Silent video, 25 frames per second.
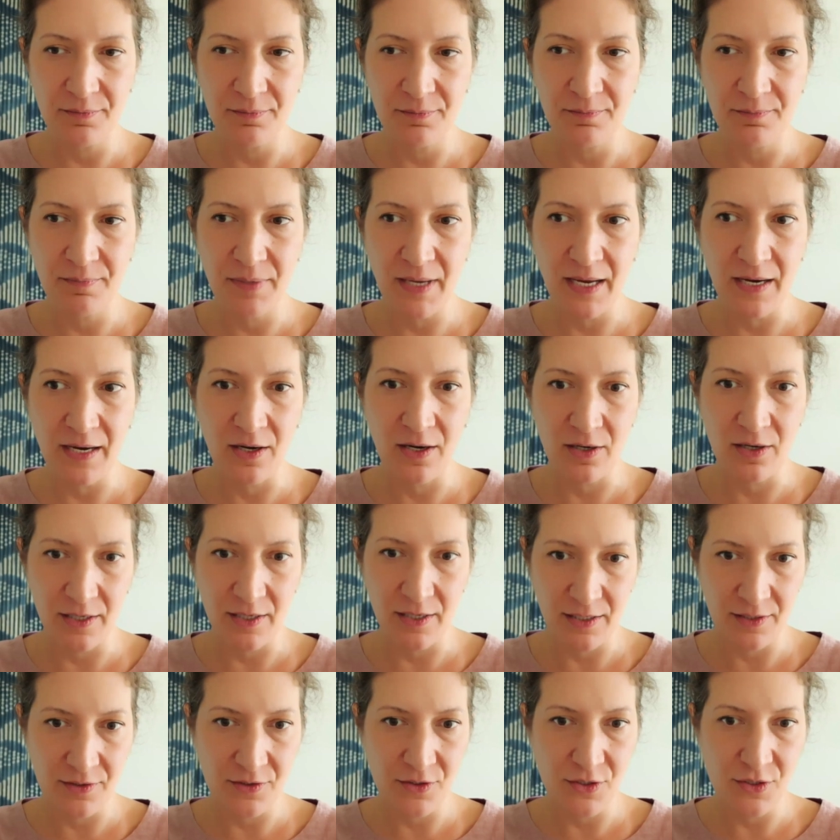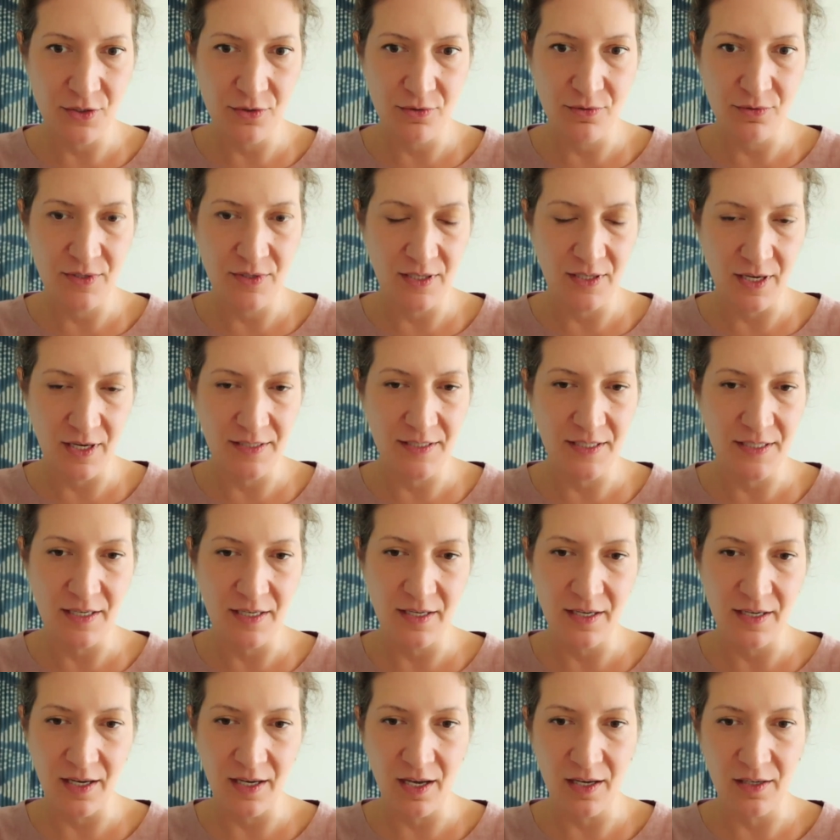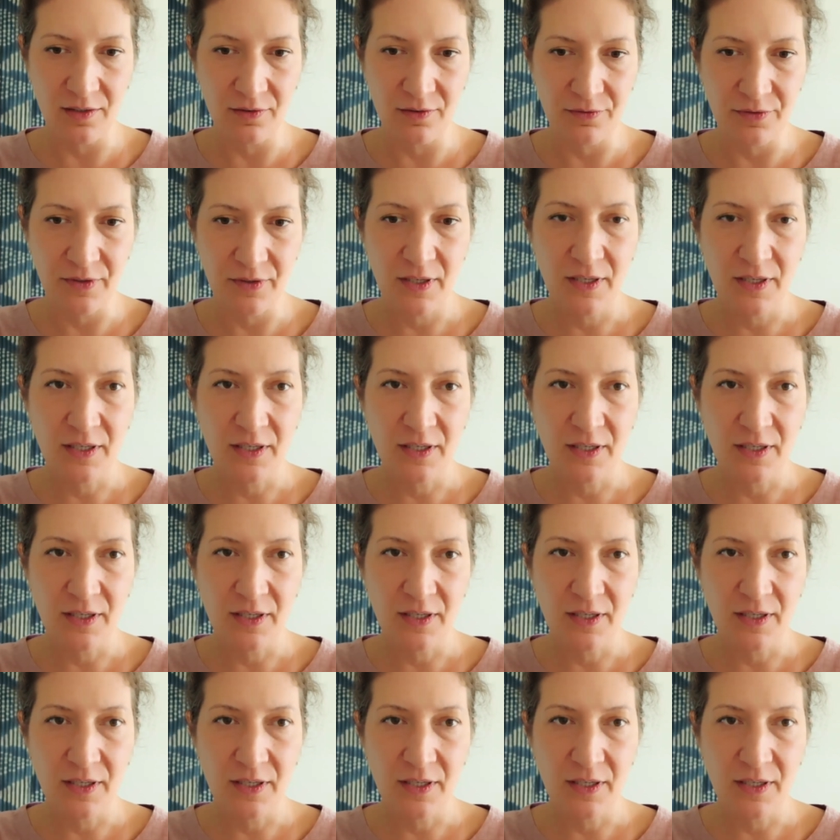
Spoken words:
bear into the idea of